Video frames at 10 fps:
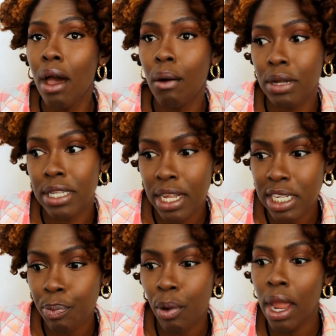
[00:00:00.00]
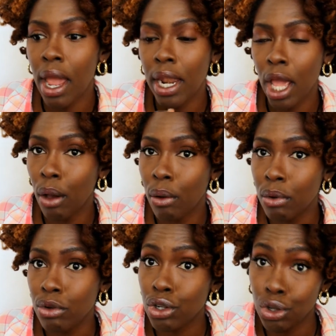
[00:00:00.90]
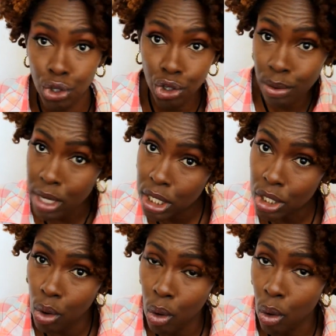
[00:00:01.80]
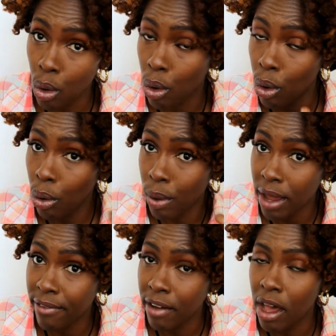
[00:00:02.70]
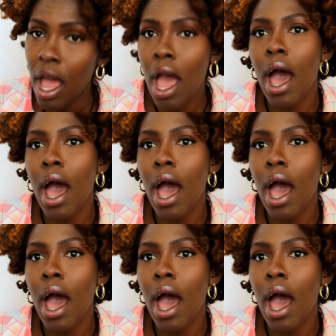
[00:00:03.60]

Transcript: Once I spray and I go to twist or whatever,